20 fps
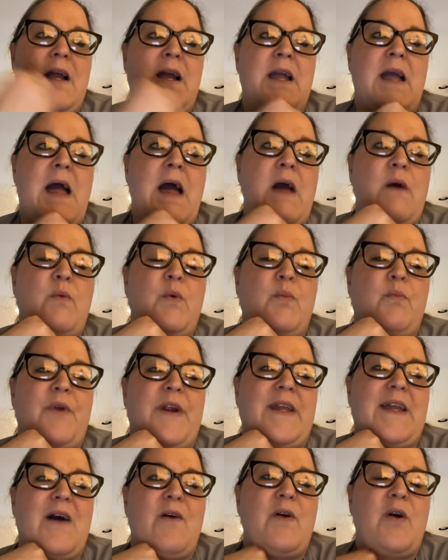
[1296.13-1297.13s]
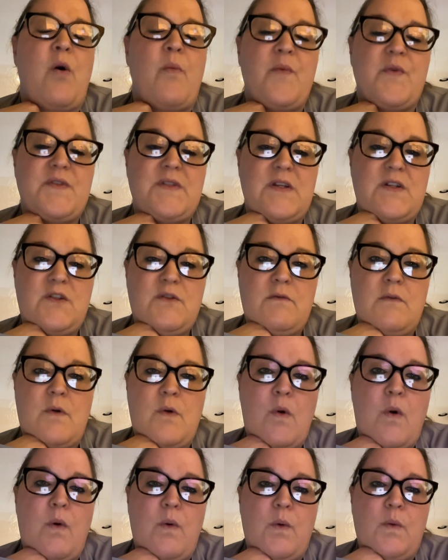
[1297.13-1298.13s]
I will break out almost into a
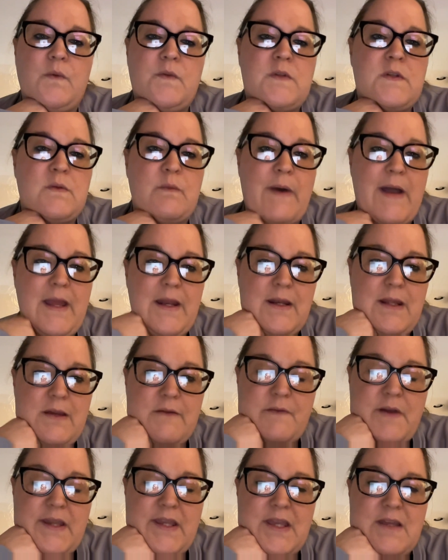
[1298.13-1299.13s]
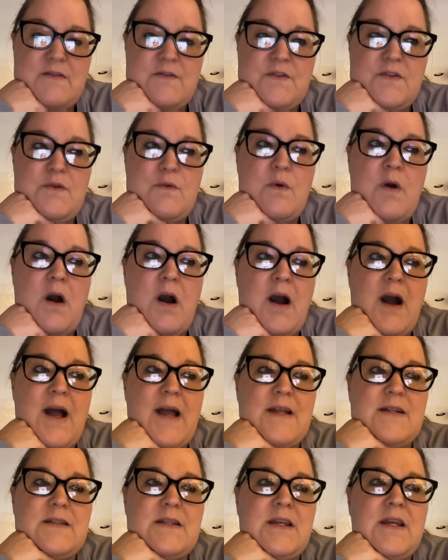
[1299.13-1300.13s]
cold sweat if I get too
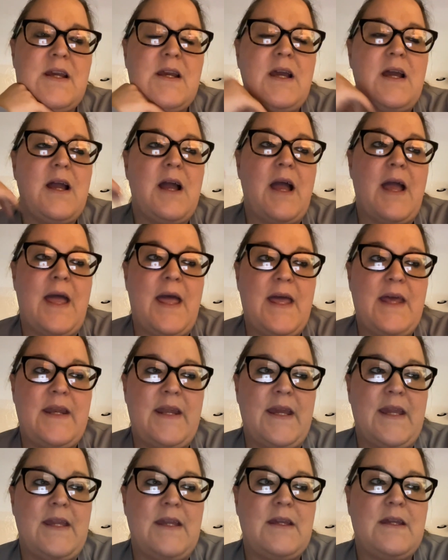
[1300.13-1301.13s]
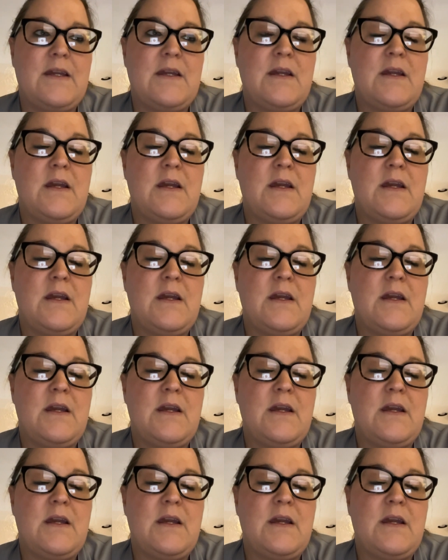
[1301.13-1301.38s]
hot, a headache.